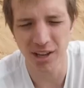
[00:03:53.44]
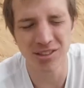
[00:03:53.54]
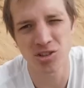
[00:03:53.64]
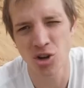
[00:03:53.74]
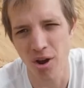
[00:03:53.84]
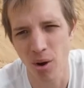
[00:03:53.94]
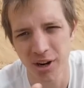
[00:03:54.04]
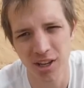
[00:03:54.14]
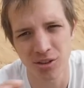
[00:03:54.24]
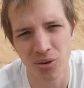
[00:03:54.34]
get the turn, I want
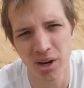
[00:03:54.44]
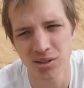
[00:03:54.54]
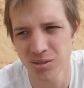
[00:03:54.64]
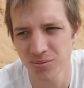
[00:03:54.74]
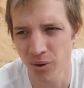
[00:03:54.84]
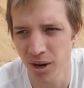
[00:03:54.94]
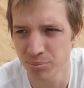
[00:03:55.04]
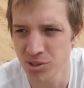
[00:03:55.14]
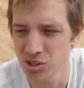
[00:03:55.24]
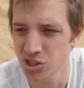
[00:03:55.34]
to get the right
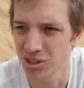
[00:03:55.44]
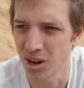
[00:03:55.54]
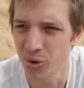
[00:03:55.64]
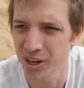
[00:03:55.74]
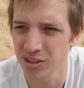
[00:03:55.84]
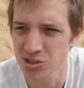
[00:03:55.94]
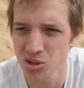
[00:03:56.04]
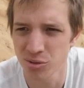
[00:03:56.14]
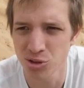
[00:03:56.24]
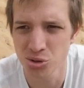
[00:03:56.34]
position, I want to get the
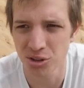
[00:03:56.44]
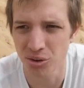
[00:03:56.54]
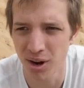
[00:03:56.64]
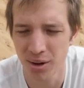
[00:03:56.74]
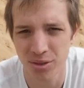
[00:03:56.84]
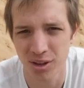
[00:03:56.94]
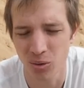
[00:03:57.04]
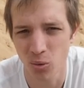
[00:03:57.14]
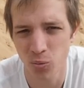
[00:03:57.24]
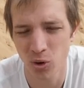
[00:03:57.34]
surfer doing the right
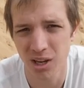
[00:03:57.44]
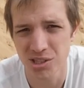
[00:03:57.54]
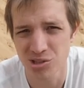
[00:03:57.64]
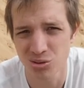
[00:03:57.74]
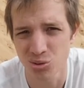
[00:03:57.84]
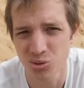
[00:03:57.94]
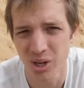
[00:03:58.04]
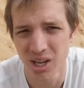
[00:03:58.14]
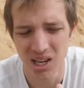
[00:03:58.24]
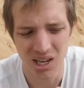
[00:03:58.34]
thing. What will I do
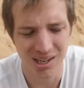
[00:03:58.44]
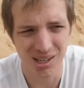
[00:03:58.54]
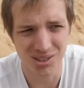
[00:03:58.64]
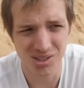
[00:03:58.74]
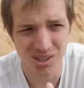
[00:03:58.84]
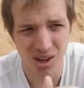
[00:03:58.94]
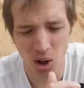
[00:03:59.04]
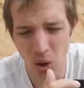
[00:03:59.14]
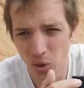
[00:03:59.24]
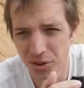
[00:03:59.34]
is
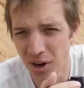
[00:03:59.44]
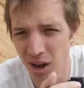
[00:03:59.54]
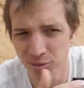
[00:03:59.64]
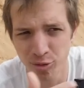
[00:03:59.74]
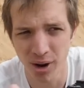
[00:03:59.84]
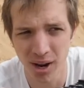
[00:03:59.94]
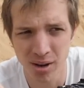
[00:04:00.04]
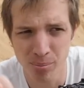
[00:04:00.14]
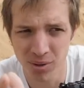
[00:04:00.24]
hold it halfway,